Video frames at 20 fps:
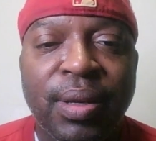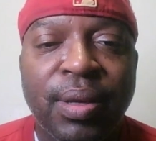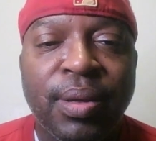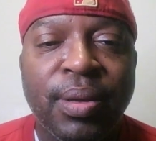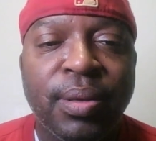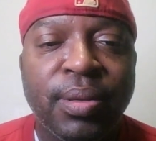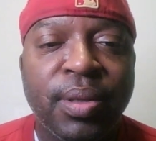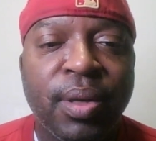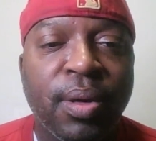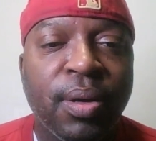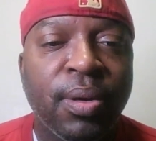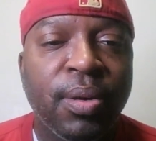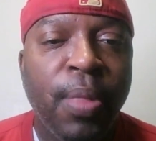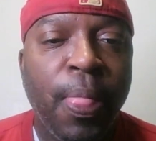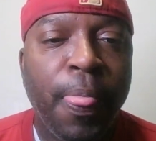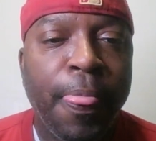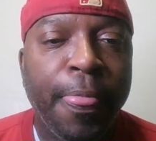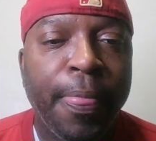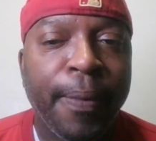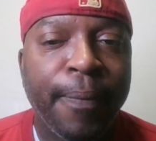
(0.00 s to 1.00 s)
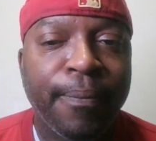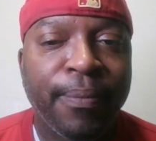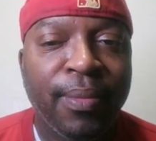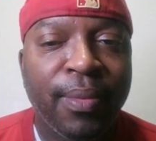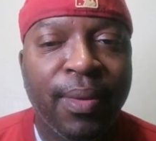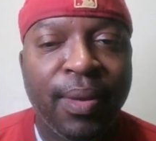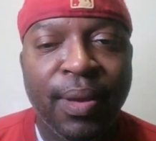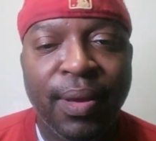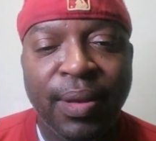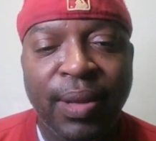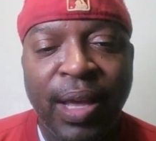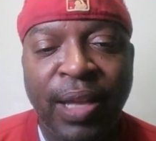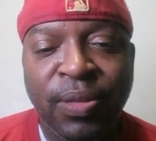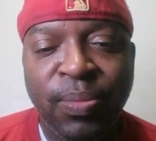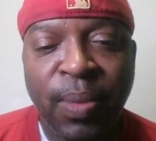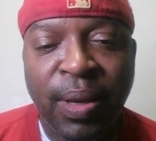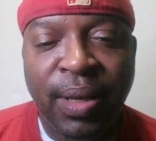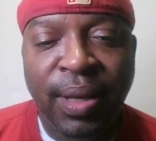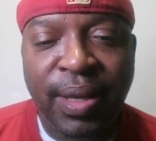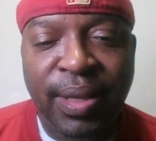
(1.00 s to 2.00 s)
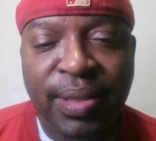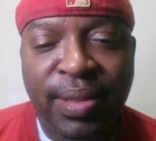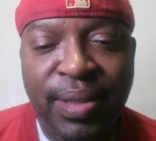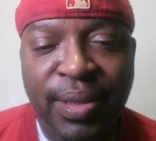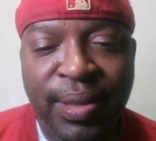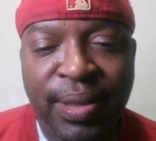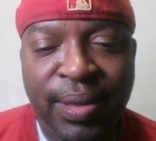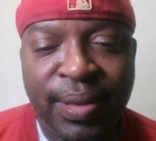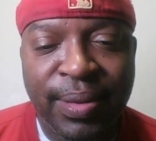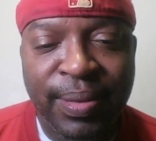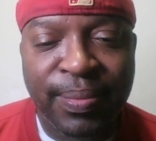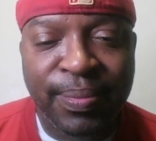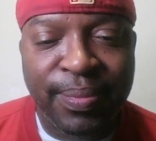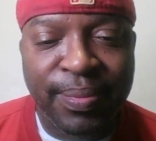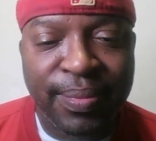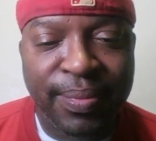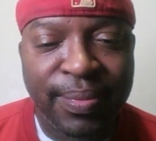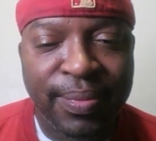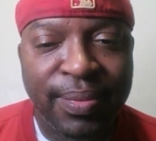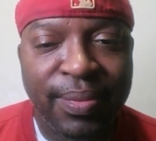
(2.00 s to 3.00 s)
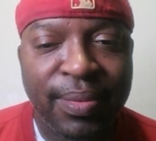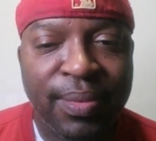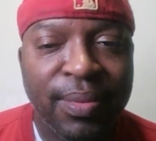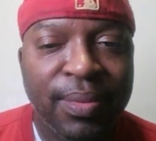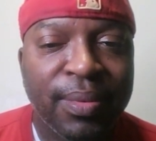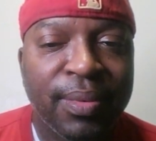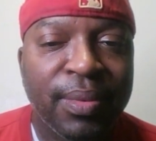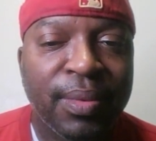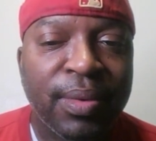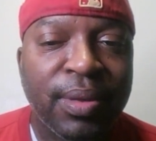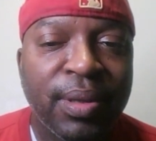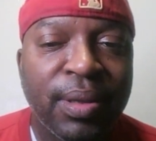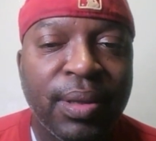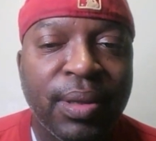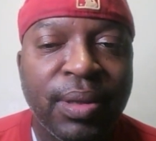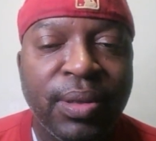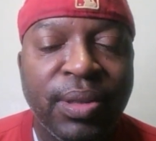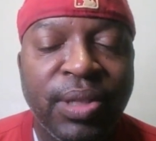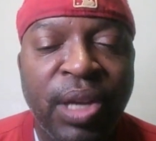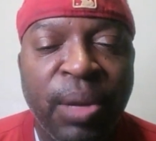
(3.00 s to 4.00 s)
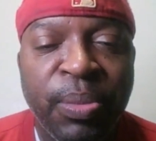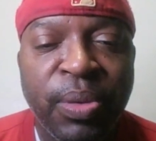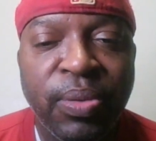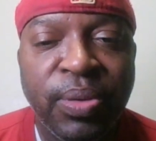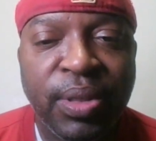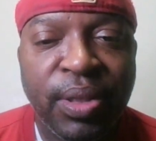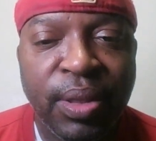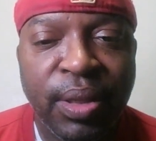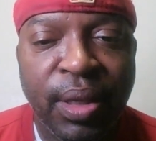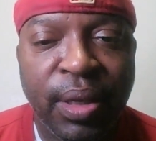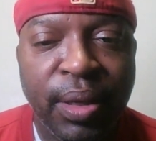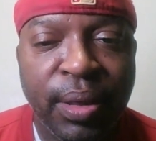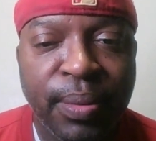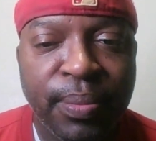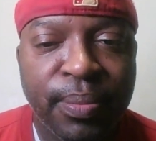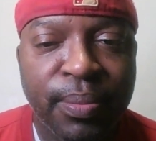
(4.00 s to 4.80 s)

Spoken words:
So that's my lesson. Tell me what you think.